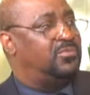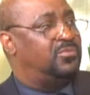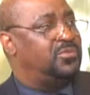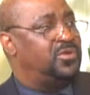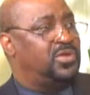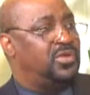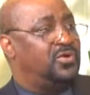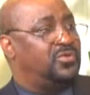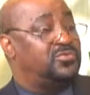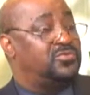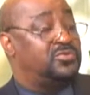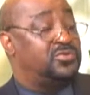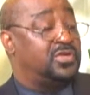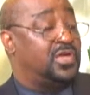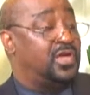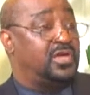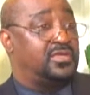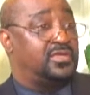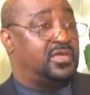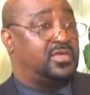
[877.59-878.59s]
you know,
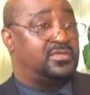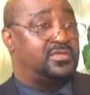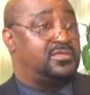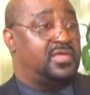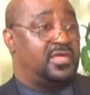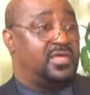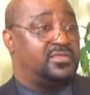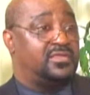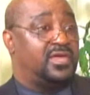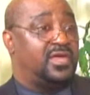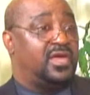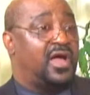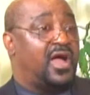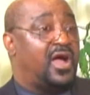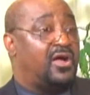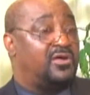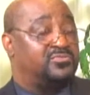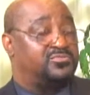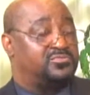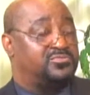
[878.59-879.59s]
that they
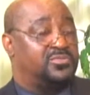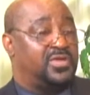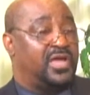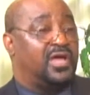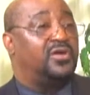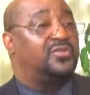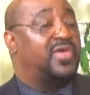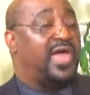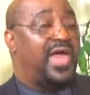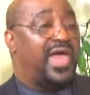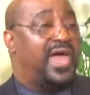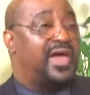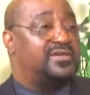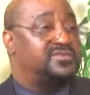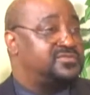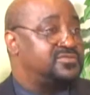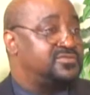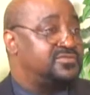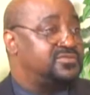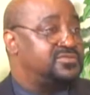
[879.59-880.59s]
are health
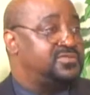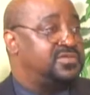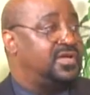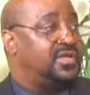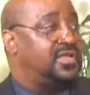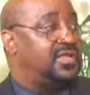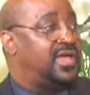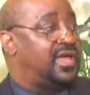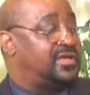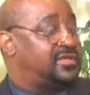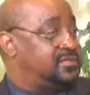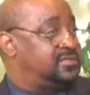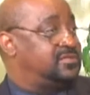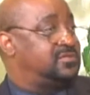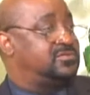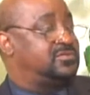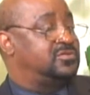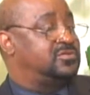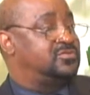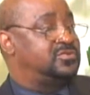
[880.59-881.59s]
hazards, like
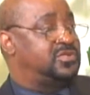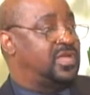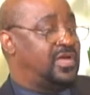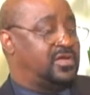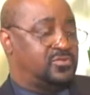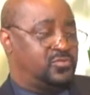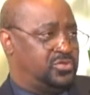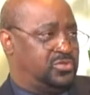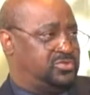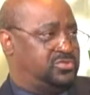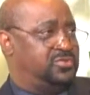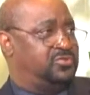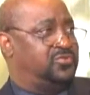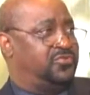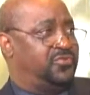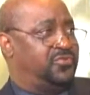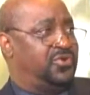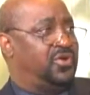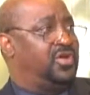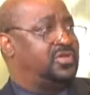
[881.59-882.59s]
that what you're
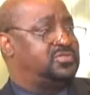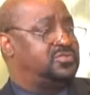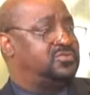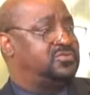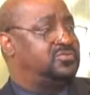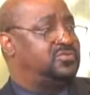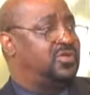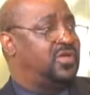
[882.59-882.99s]
referring to.